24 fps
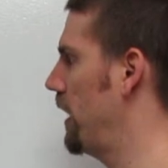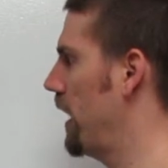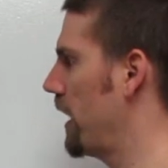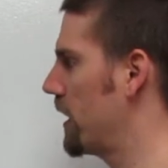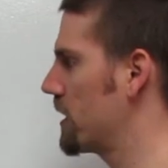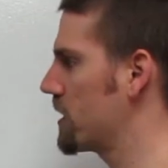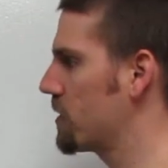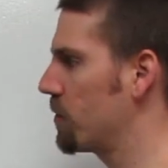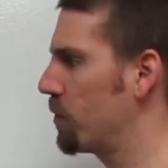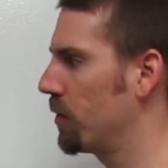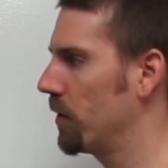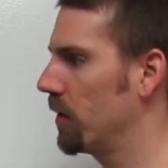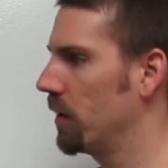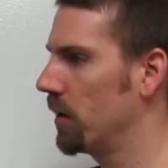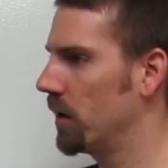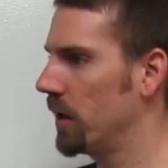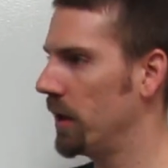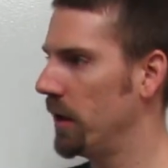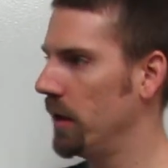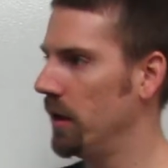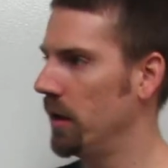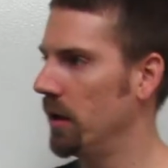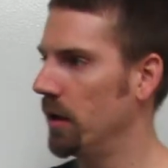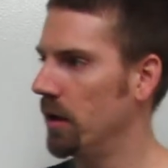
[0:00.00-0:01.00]

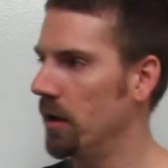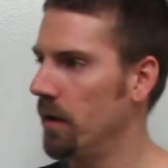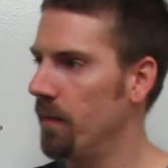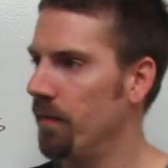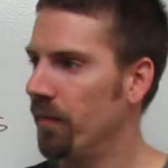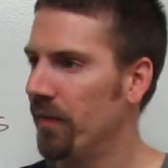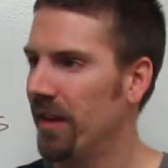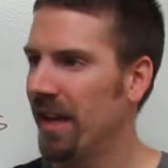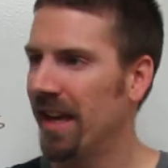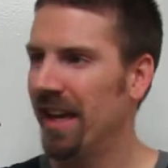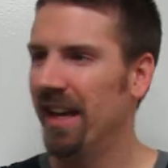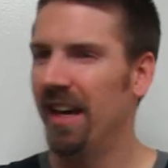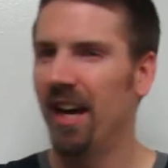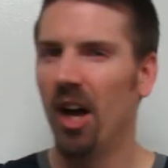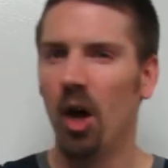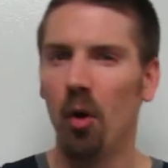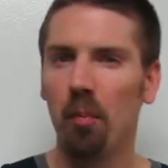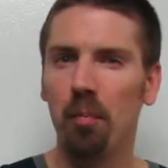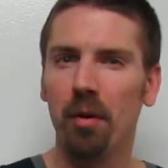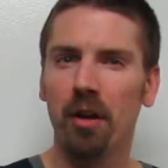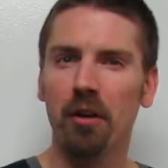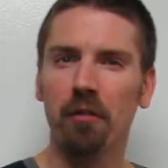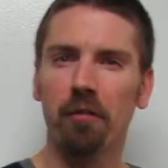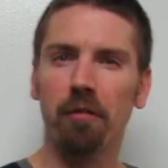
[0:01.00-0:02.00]
expert in
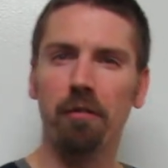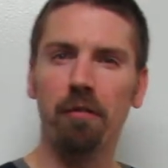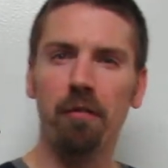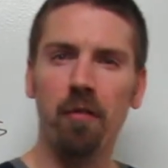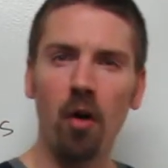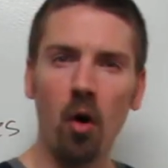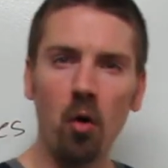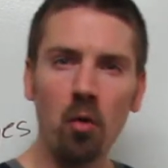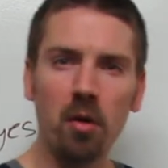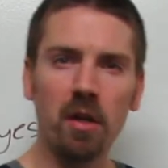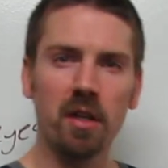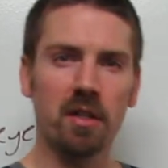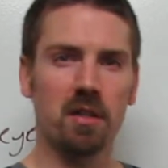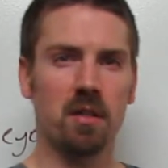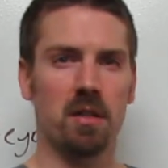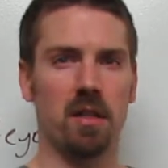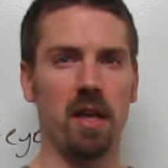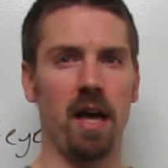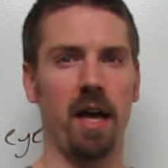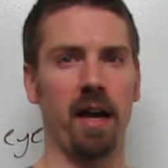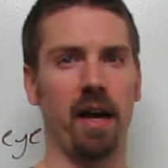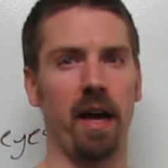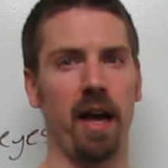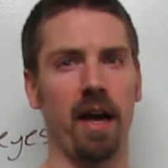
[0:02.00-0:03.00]
helping focus
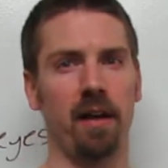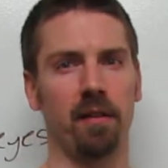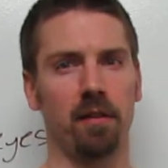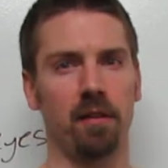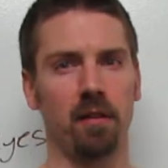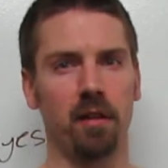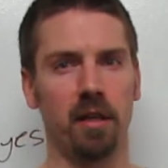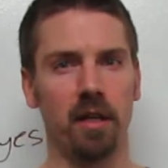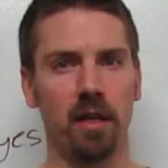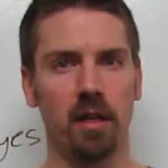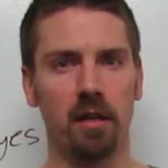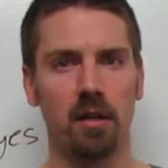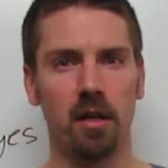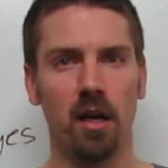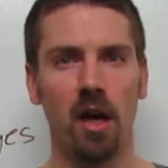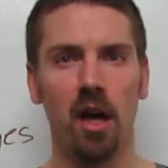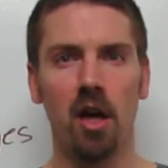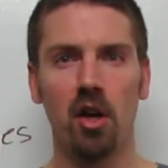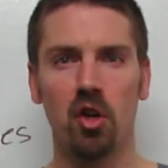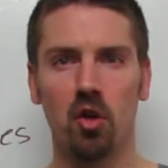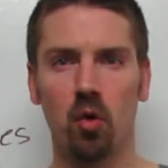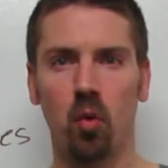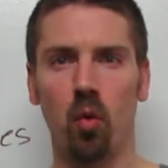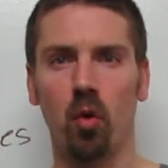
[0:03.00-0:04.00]
that athlete
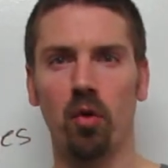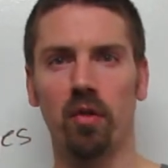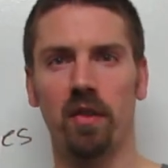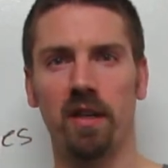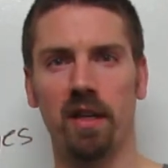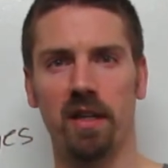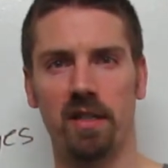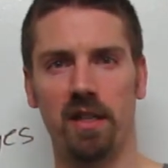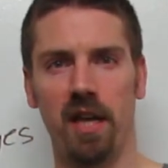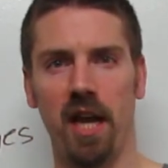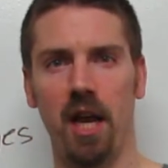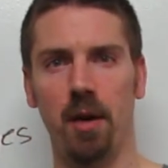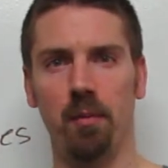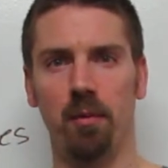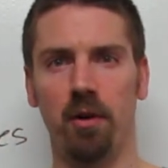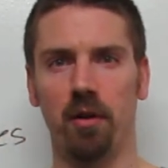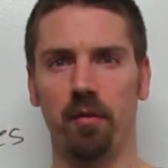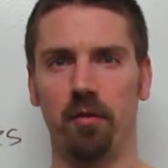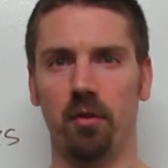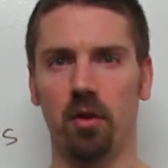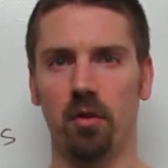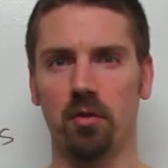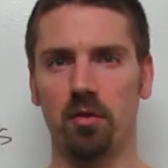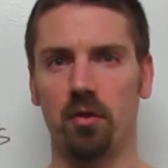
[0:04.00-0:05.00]
toward the attainment
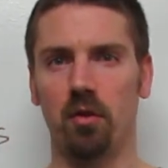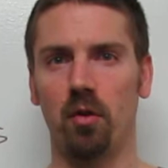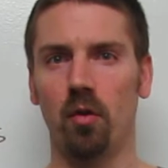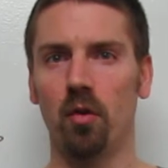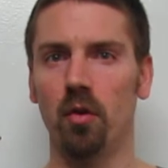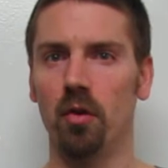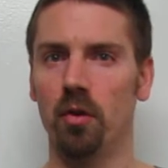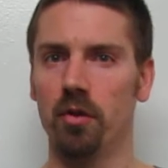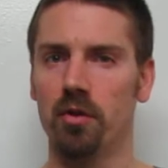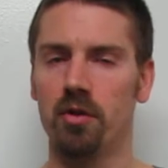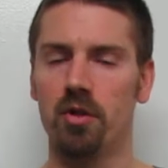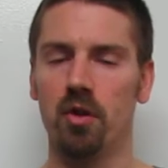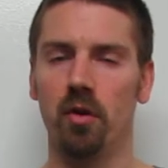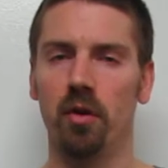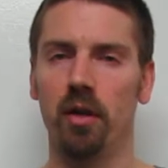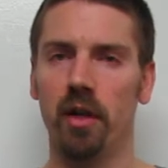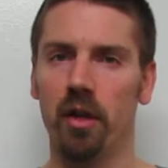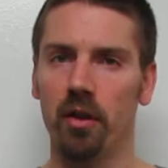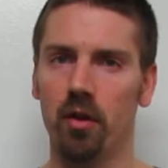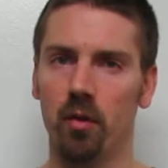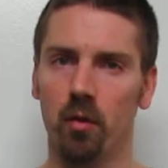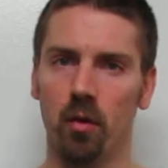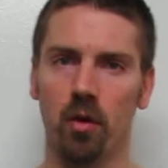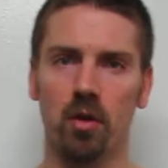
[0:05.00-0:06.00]
of those goals. So in
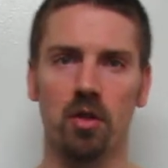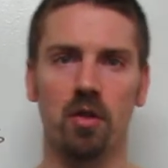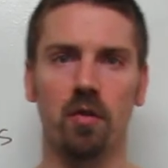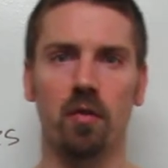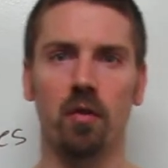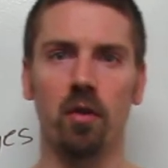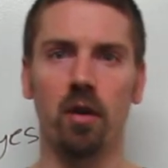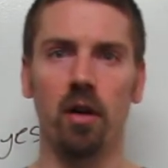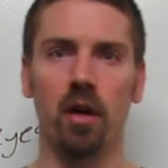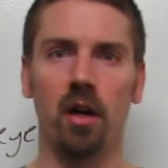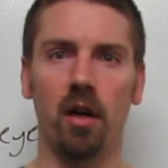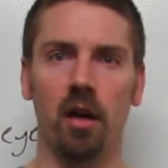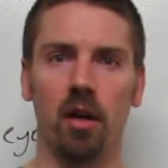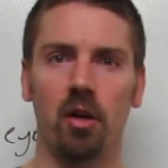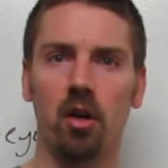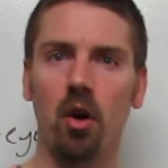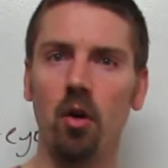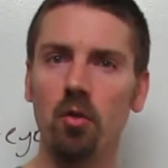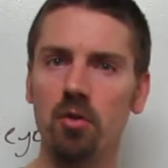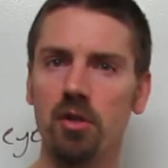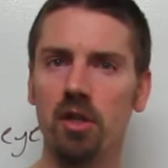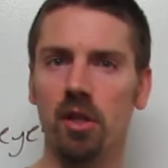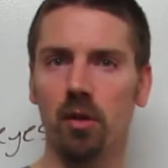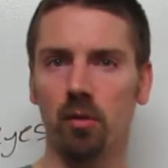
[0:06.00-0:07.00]
other words, for a
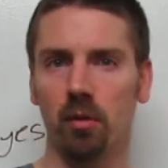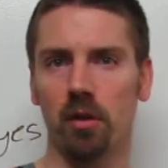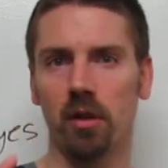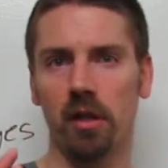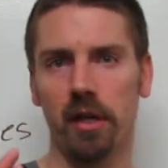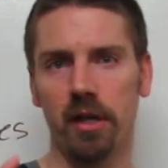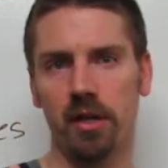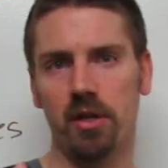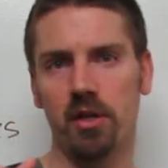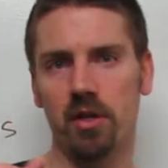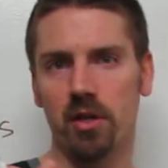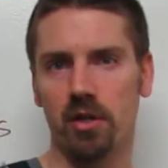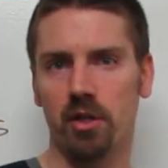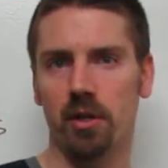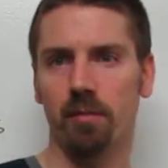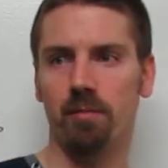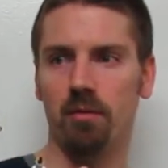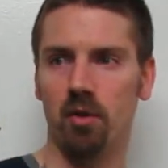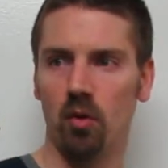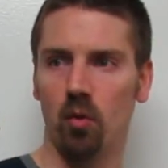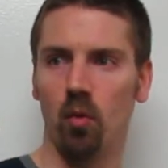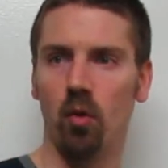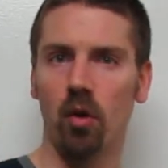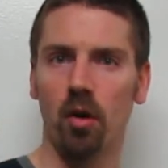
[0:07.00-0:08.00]
coaching
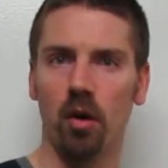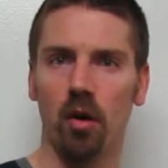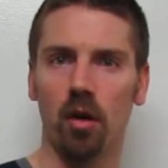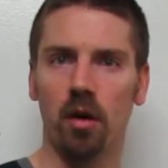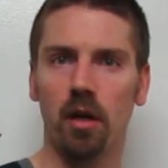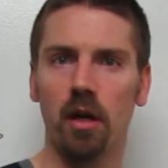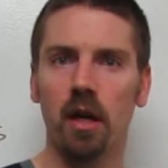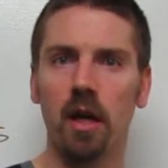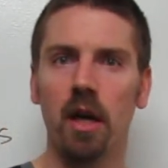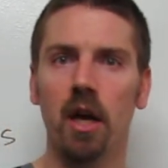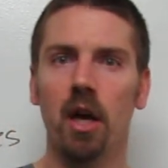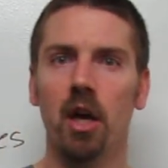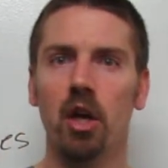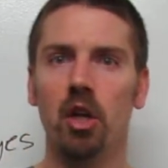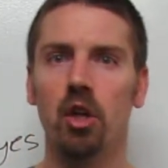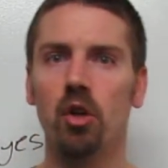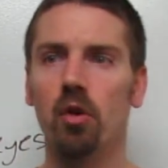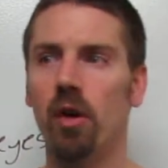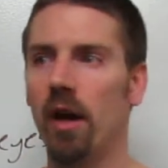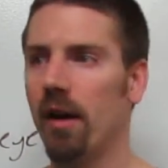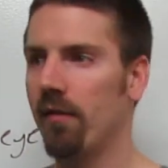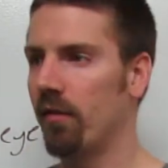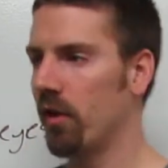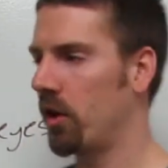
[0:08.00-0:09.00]
relationship to work,
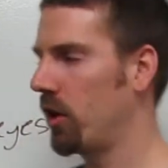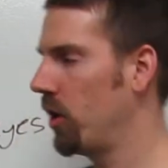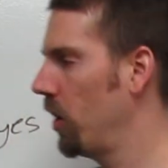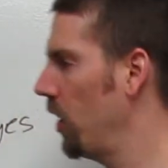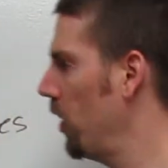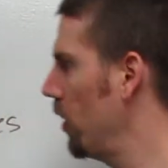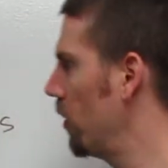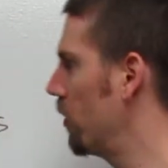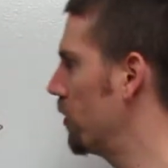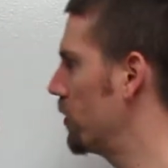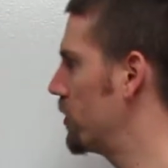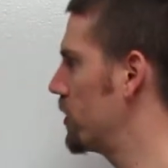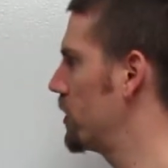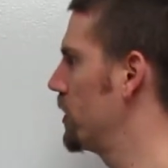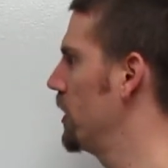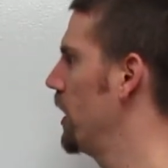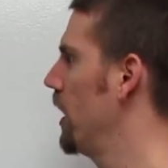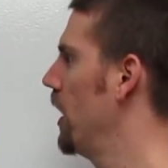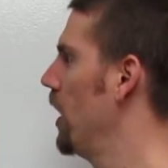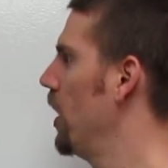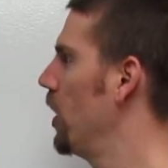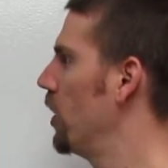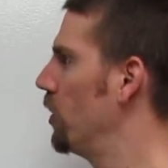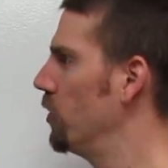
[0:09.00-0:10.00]
you have a coach
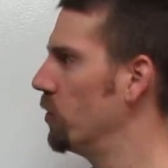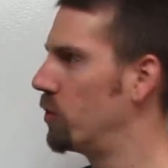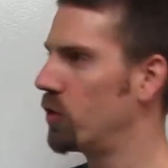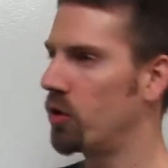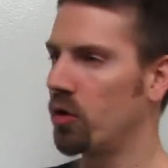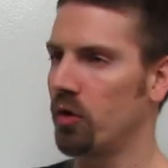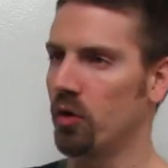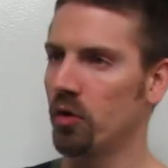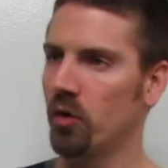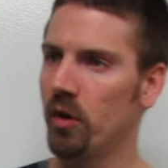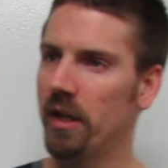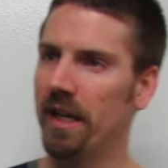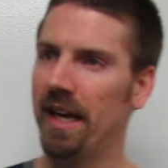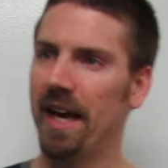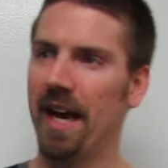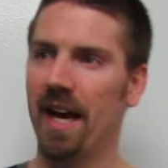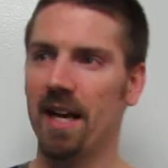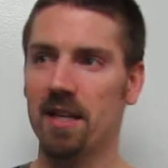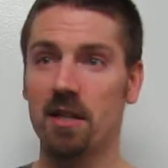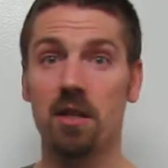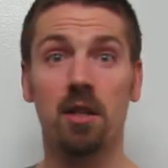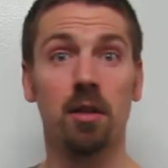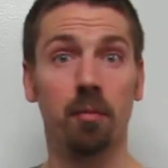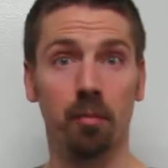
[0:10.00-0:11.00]
who truly
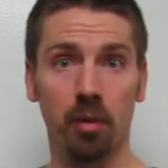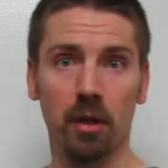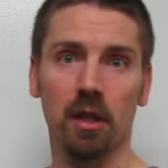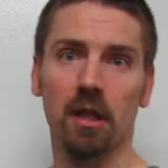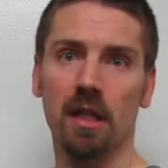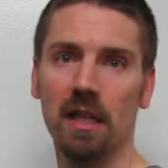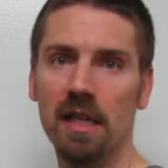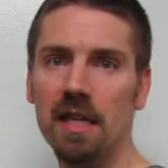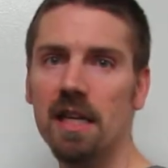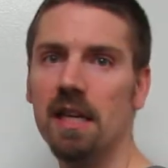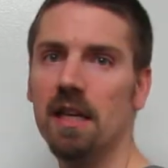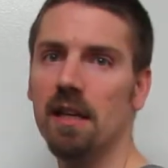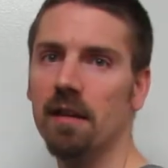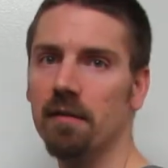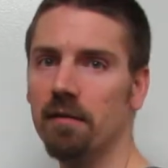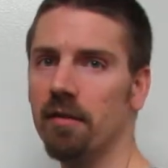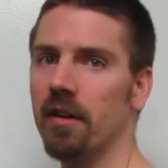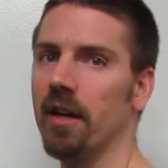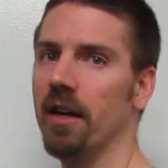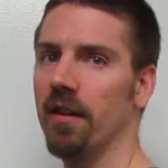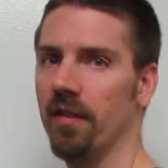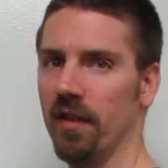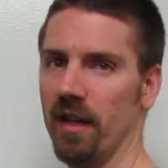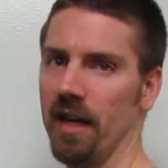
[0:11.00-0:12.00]
has to
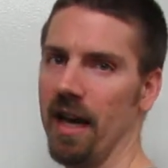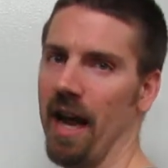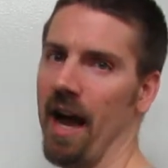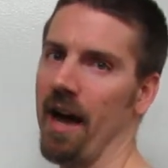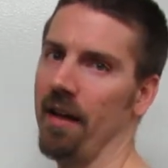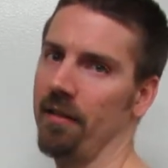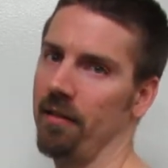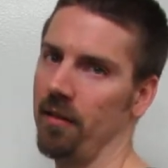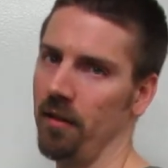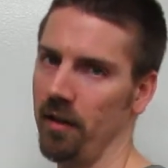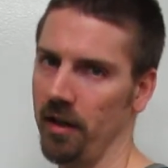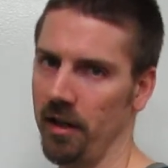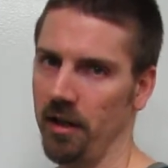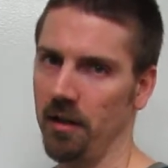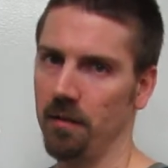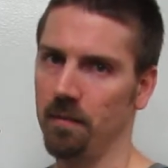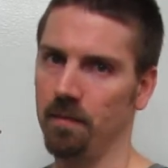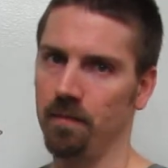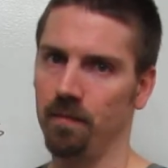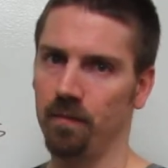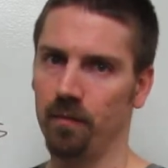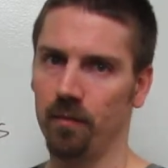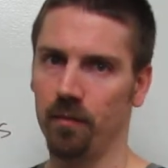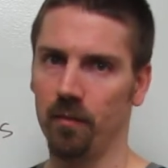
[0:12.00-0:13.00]
believe in the athlete.
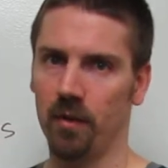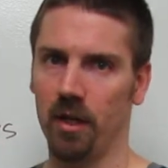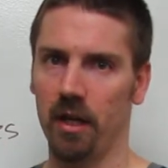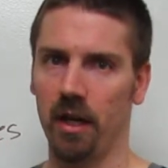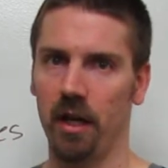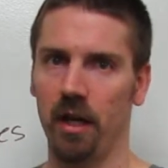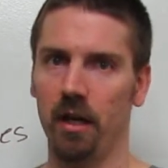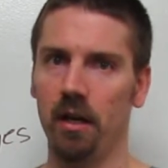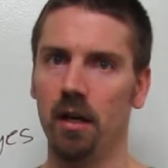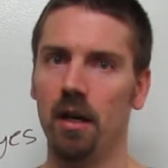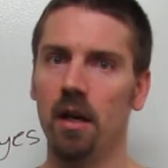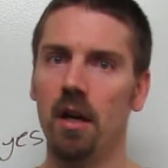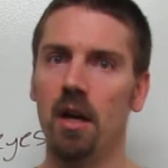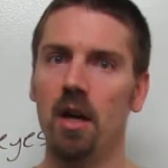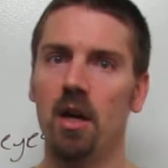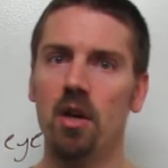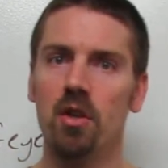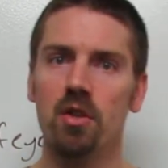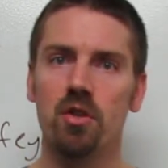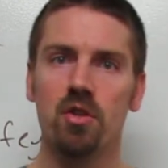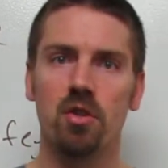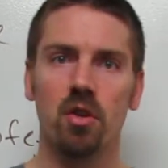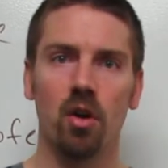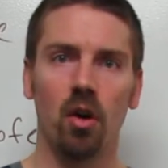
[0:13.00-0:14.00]
Okay,
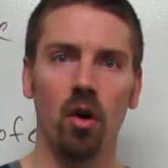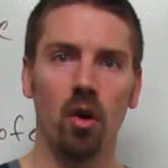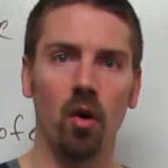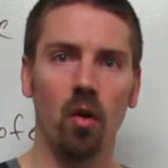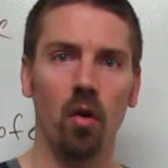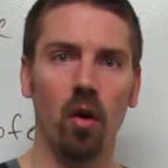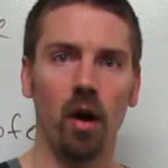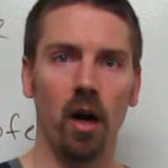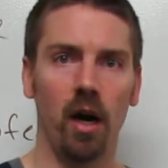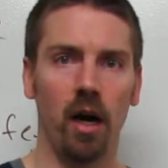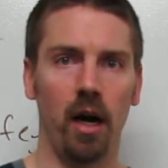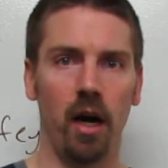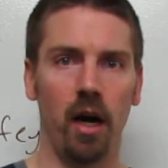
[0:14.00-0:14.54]
so